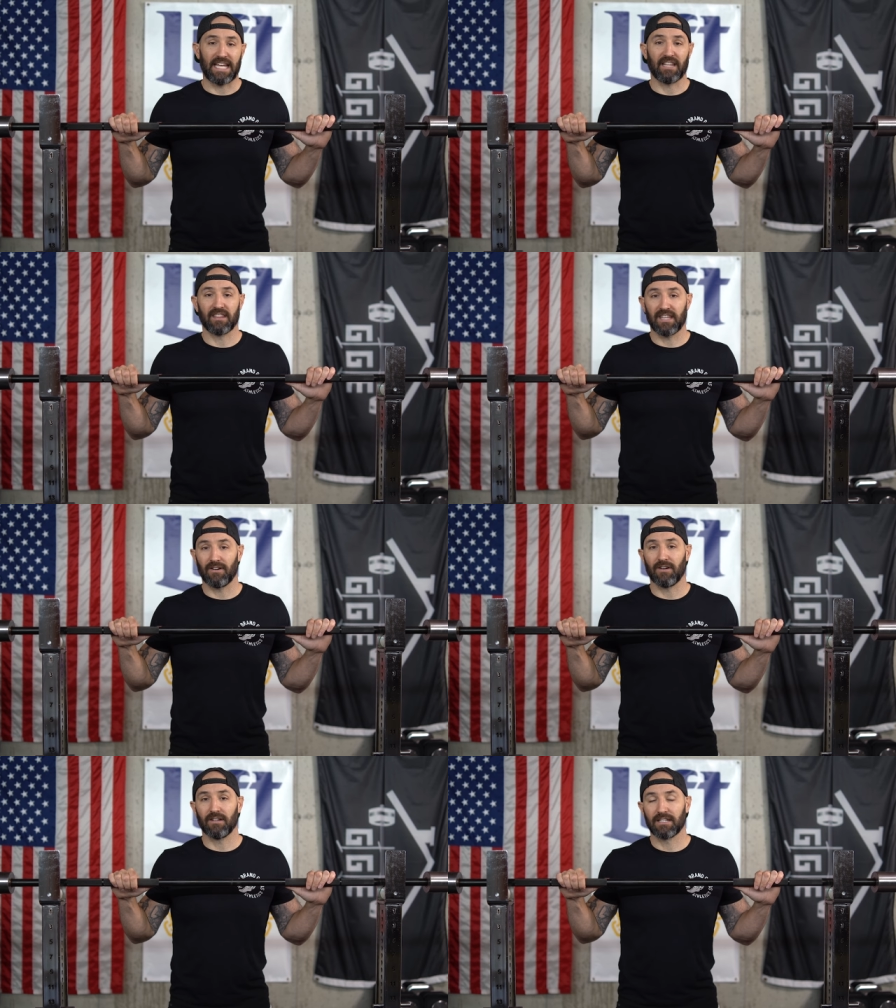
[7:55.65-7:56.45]
a
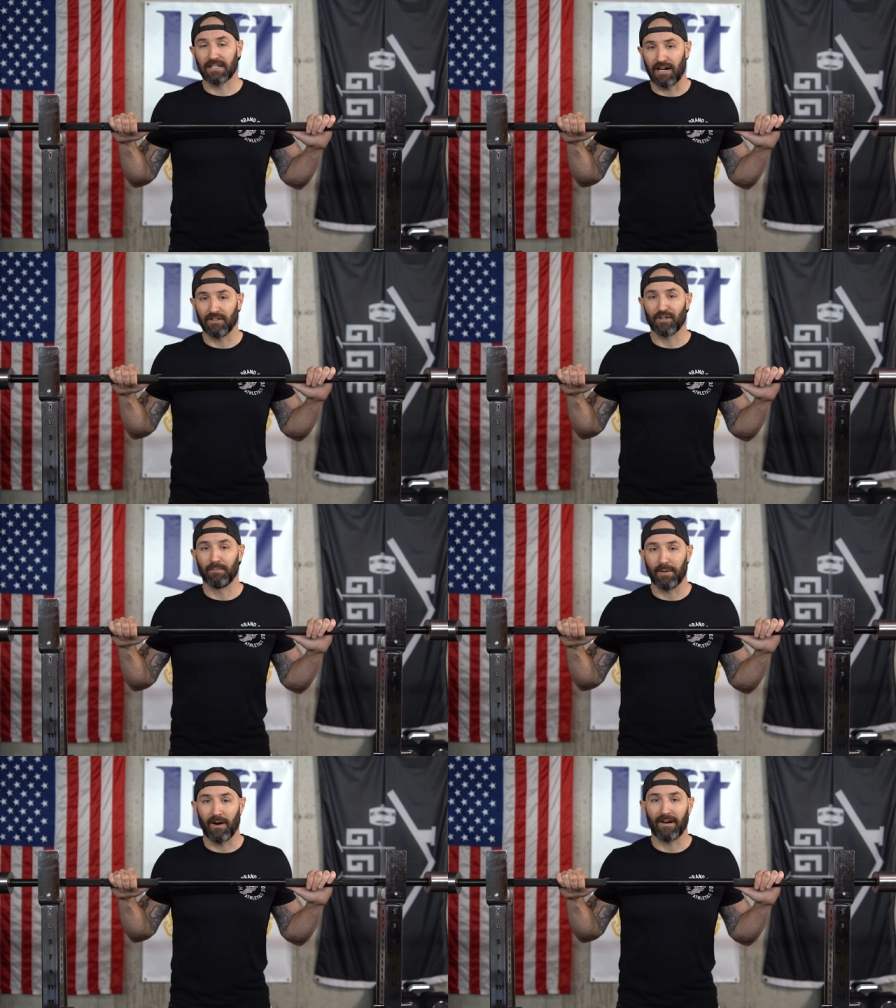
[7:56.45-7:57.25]
thinner
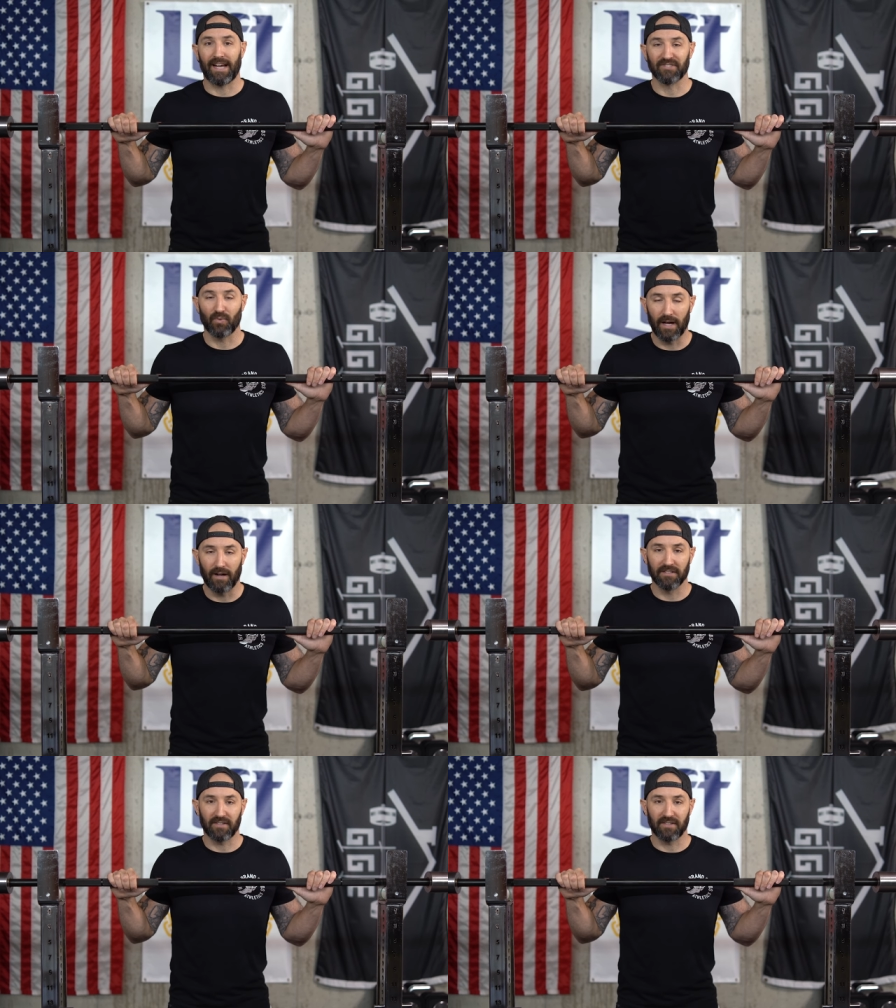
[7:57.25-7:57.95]
collared bar as well.